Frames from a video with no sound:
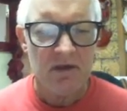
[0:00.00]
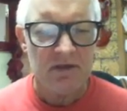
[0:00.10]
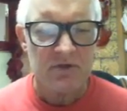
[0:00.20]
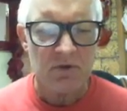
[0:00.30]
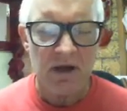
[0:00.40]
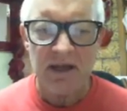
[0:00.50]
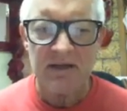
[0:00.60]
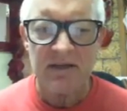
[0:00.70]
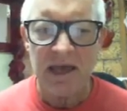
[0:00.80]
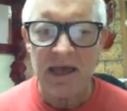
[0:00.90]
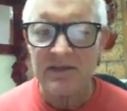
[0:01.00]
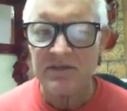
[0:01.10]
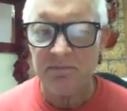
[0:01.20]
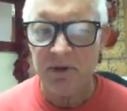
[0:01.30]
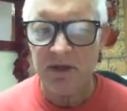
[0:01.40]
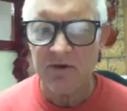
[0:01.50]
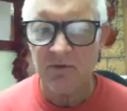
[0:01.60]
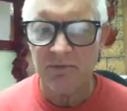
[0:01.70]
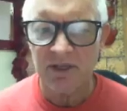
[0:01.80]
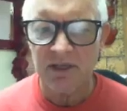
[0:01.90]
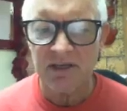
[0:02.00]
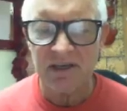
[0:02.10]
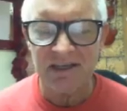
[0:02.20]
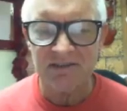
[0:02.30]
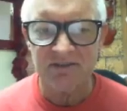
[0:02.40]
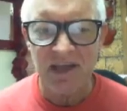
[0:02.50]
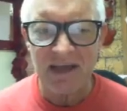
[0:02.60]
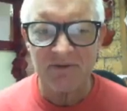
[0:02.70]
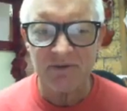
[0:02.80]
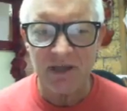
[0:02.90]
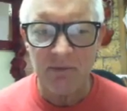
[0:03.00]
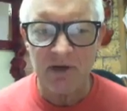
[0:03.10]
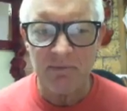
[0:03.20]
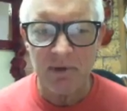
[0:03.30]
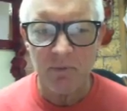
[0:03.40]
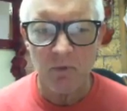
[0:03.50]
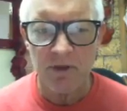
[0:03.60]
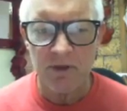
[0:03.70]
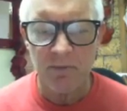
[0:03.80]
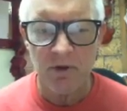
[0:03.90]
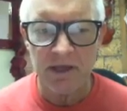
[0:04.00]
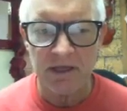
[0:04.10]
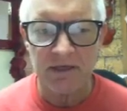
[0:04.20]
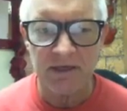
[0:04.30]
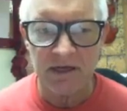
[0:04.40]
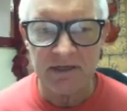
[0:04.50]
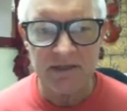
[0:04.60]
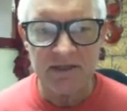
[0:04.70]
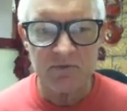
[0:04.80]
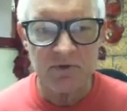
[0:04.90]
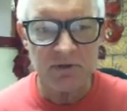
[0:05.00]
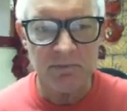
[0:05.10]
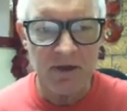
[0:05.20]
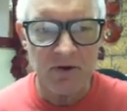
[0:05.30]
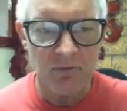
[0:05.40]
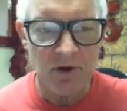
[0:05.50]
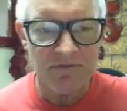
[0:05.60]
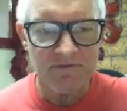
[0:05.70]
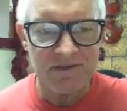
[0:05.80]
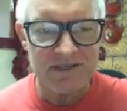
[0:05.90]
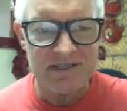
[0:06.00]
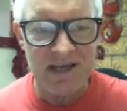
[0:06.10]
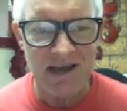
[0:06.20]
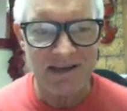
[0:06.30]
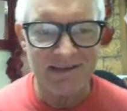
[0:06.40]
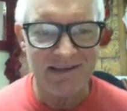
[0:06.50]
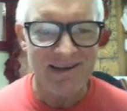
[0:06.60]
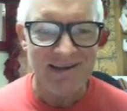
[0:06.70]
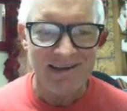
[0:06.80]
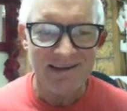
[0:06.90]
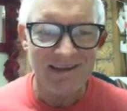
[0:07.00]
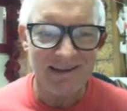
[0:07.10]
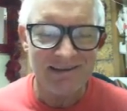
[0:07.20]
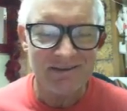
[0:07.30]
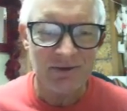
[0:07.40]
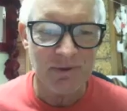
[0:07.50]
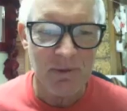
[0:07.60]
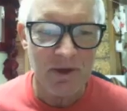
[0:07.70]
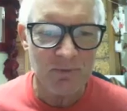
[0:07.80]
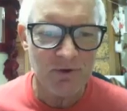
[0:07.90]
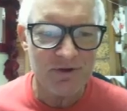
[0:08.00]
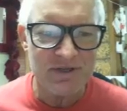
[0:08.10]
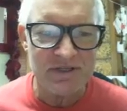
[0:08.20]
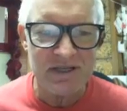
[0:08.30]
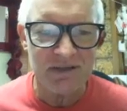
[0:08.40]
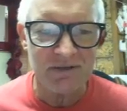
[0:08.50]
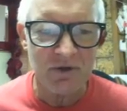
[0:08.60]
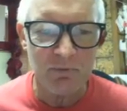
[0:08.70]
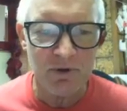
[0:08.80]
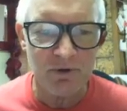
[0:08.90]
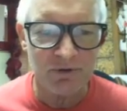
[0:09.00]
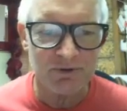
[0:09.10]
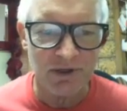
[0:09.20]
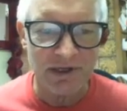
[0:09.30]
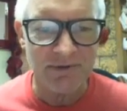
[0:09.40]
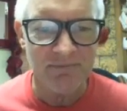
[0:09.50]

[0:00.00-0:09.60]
So I had to ask the Pendulum again exactly how many people were on the plane, and I did this with the Pendulum off to the side so the Pendulum couldn't see the computer screen,